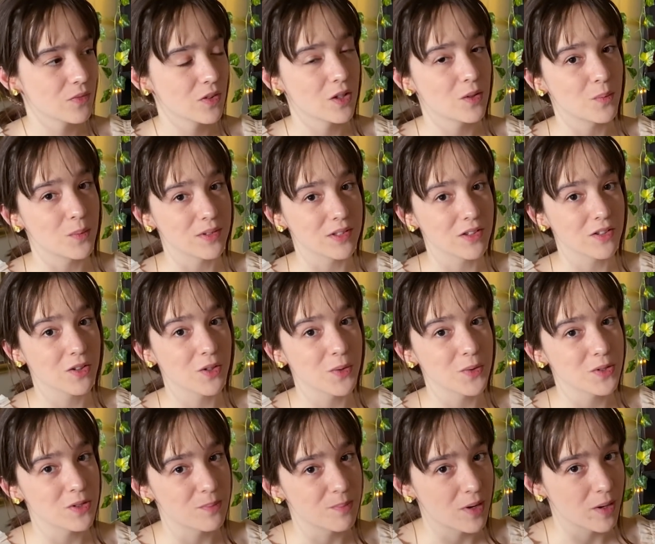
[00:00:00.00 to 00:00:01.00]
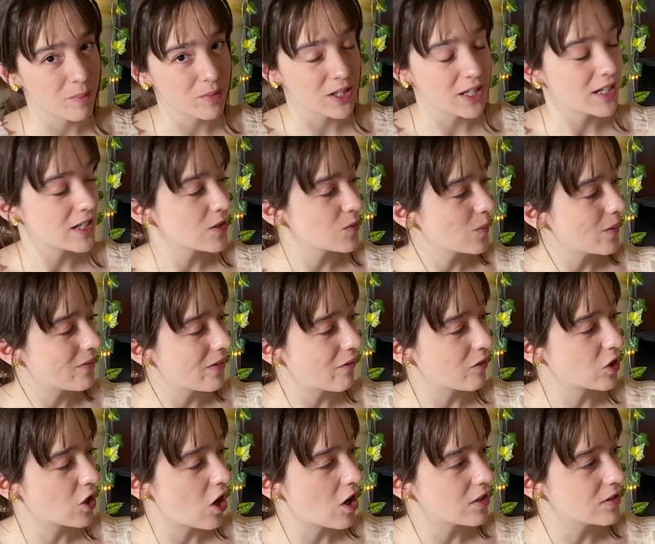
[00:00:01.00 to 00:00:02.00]
was as close to marmalade as we've ever
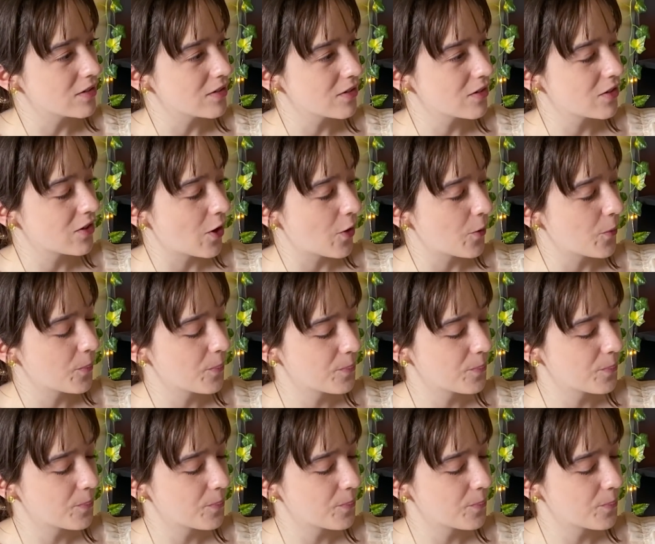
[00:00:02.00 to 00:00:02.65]
gotten. So